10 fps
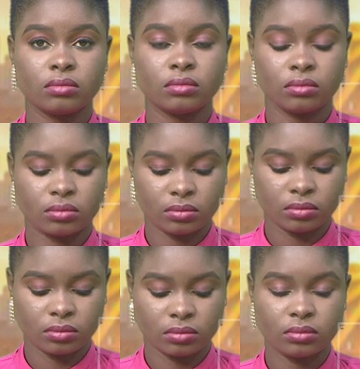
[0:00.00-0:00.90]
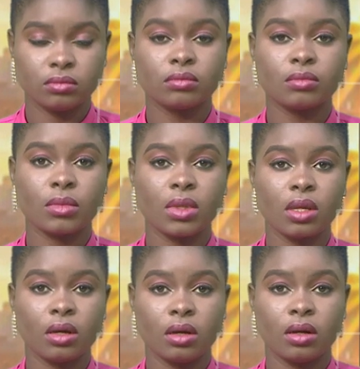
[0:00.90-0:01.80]

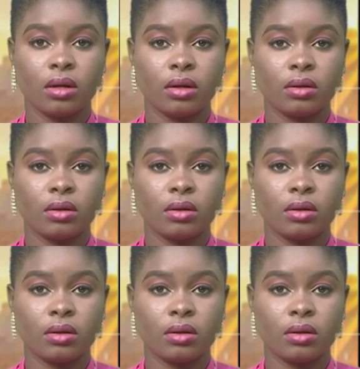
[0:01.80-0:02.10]
No words are spoken by the person on screen.